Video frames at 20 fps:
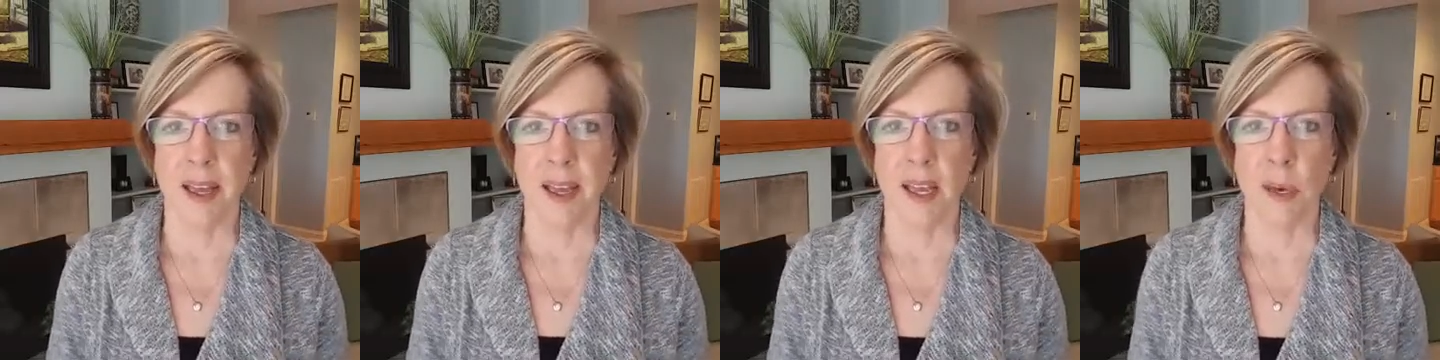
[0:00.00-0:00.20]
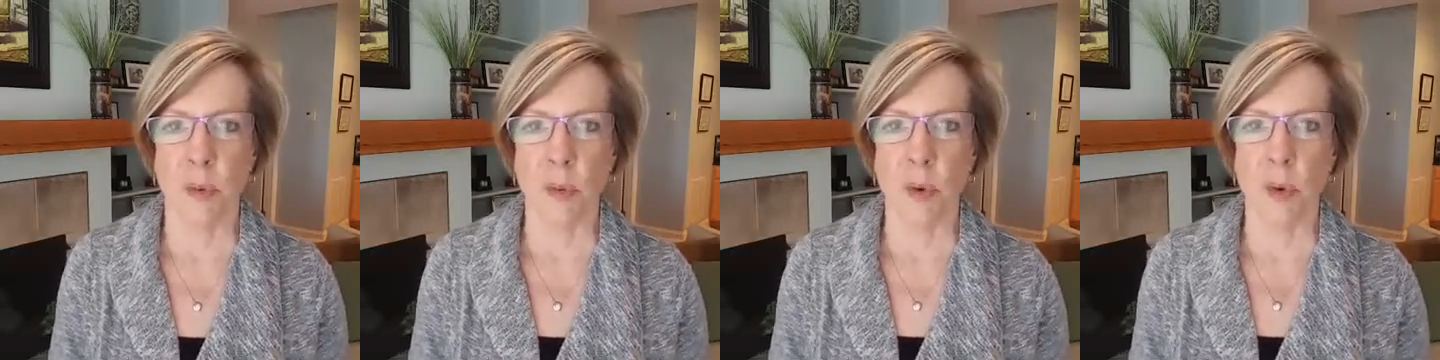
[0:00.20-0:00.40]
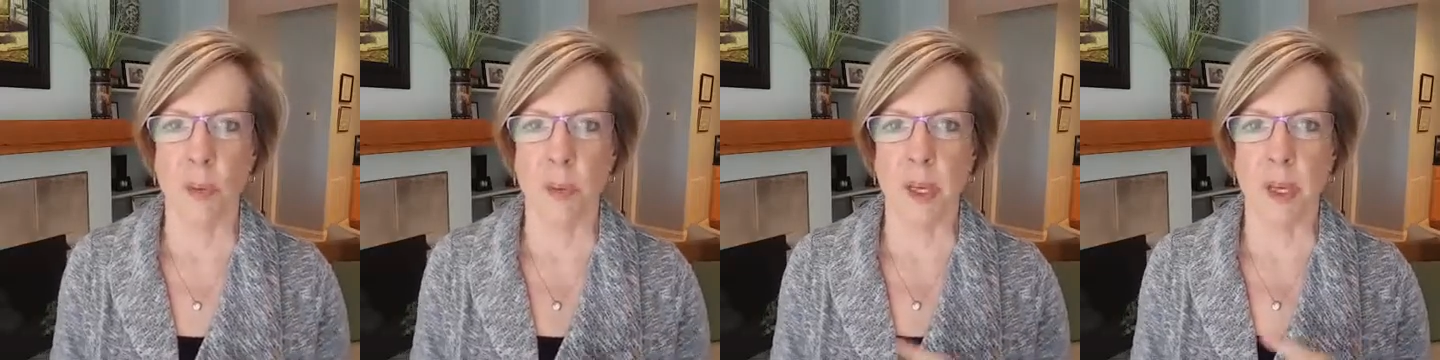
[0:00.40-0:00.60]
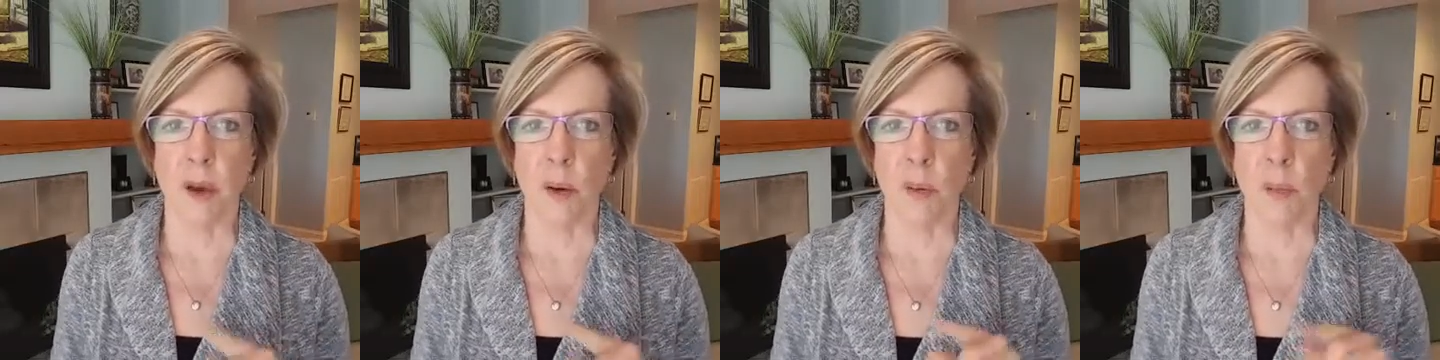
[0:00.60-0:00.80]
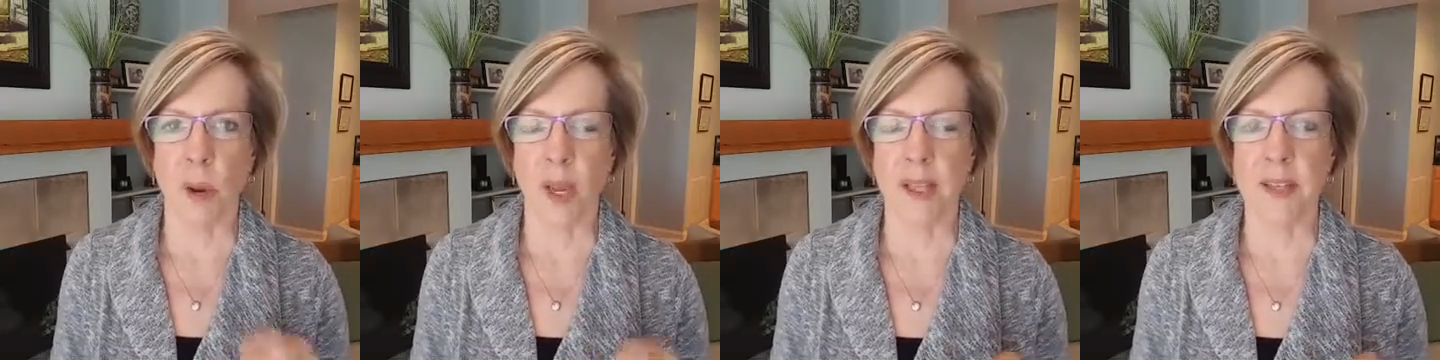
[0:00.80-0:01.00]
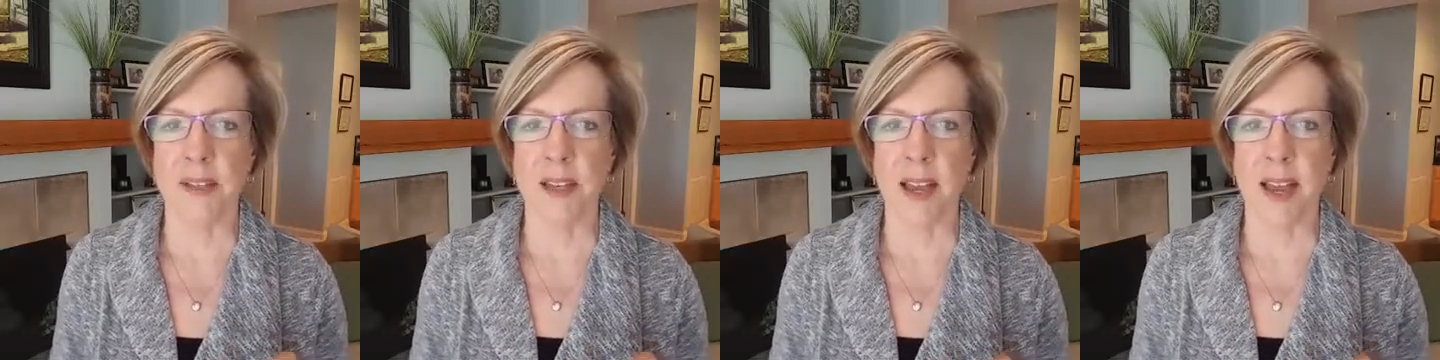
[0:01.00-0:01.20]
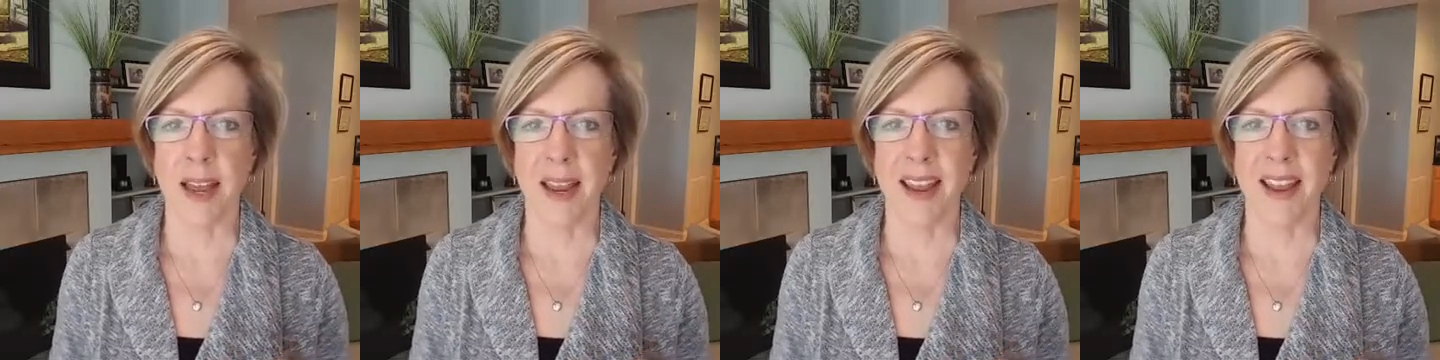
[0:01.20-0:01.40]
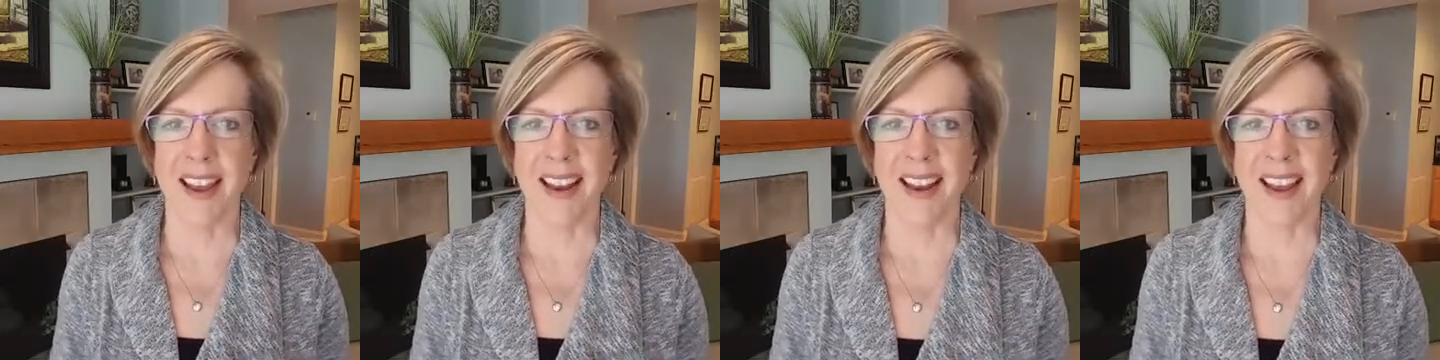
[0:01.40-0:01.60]
It will be on
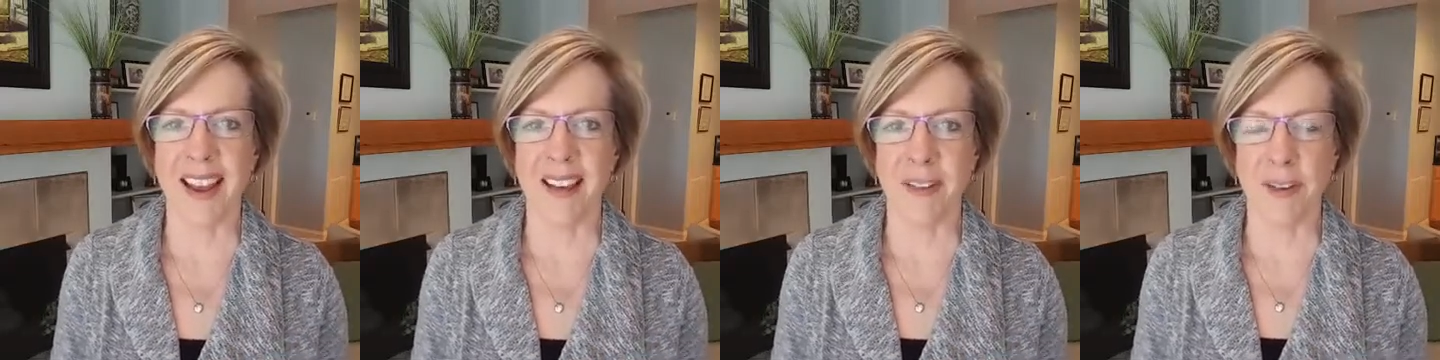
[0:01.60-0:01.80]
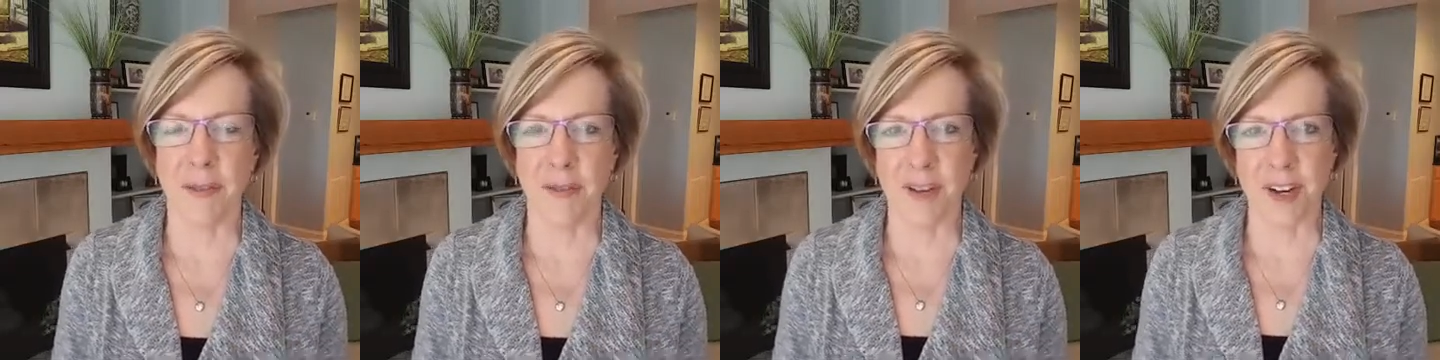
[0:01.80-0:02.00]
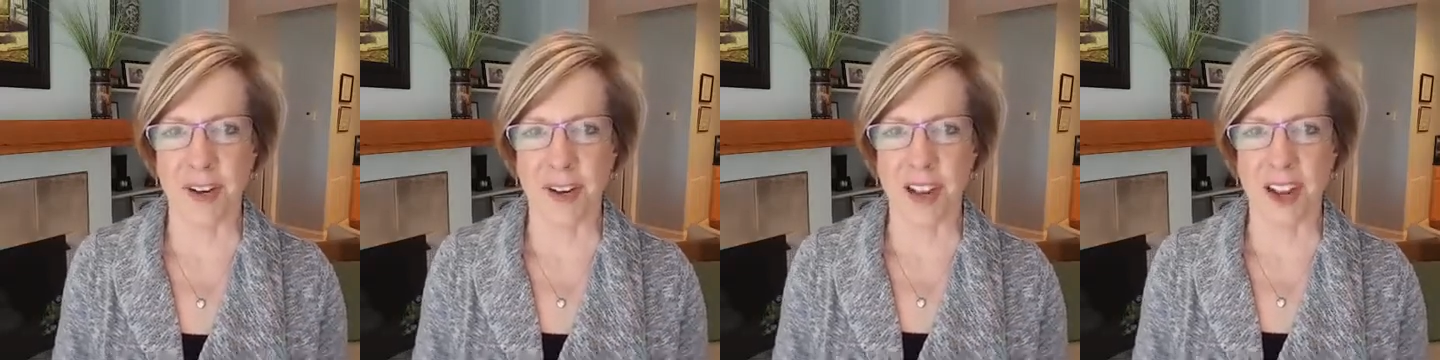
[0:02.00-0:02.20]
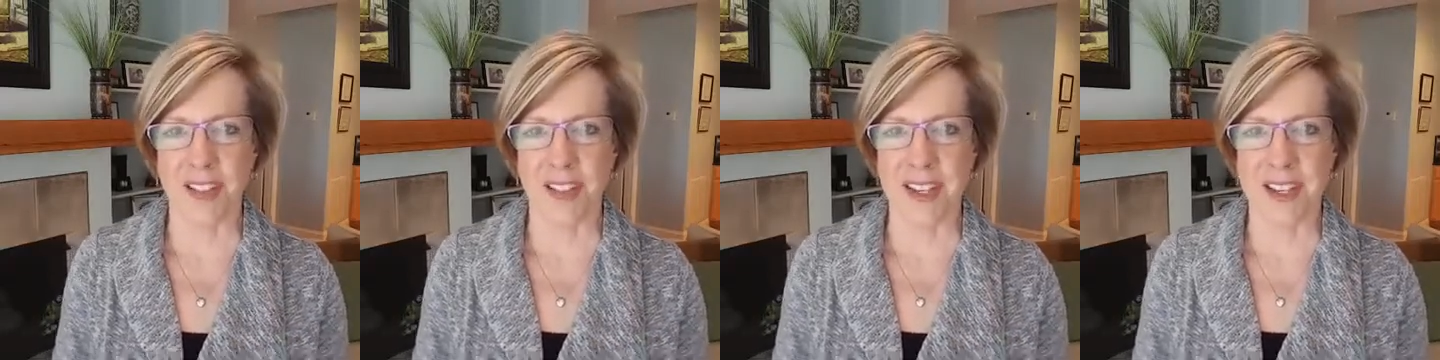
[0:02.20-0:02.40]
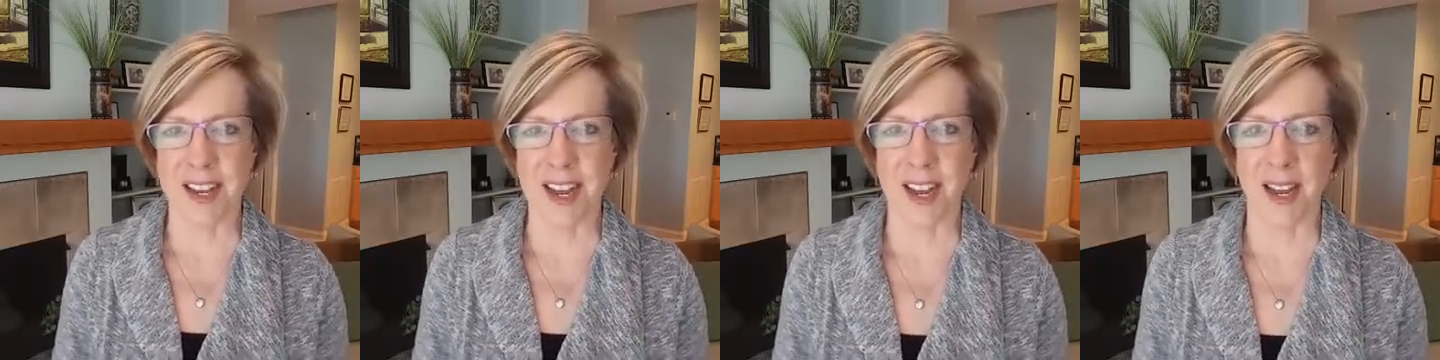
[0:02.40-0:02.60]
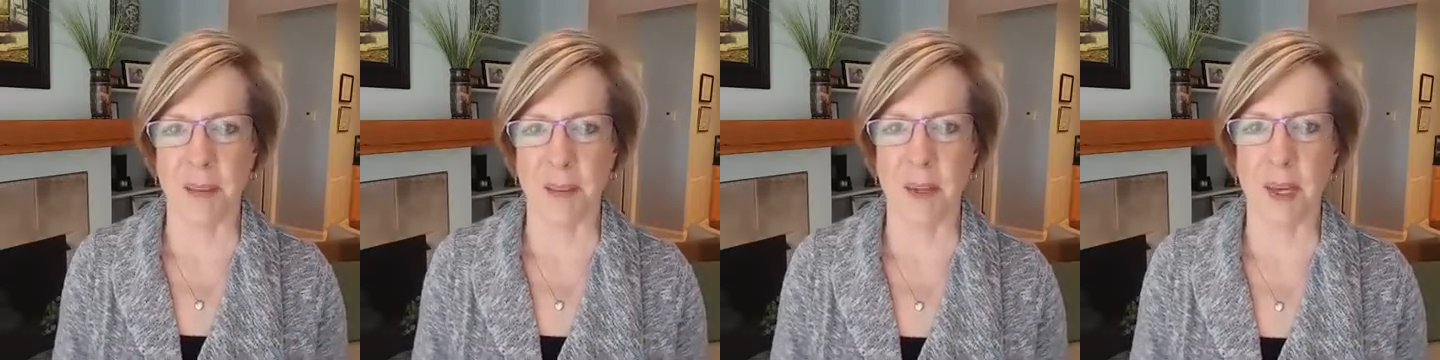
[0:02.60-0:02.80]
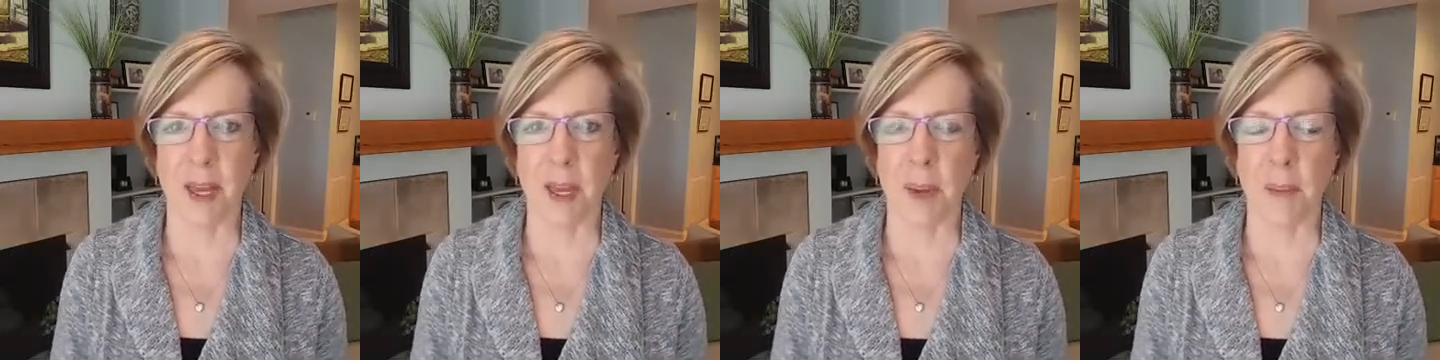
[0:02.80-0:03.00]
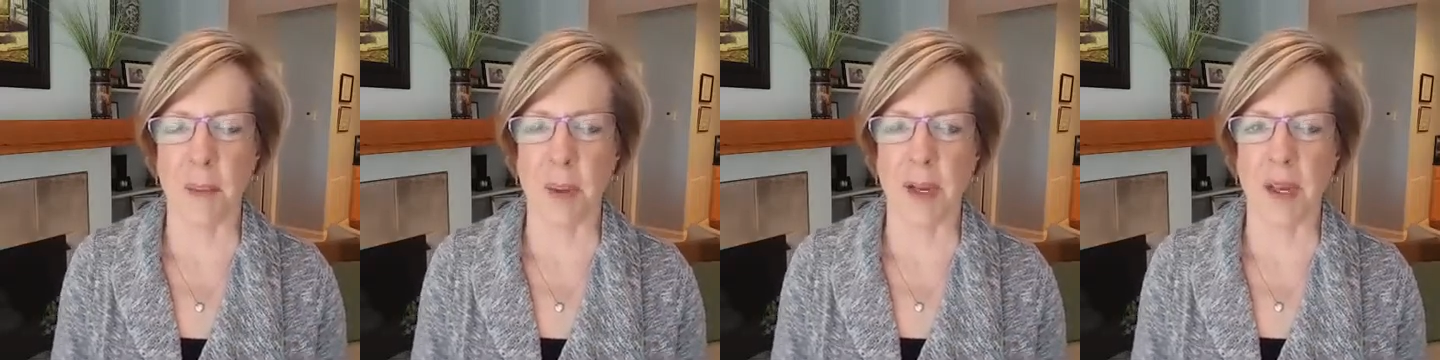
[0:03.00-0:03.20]
Wednesday, and I haven't figured out the time yet,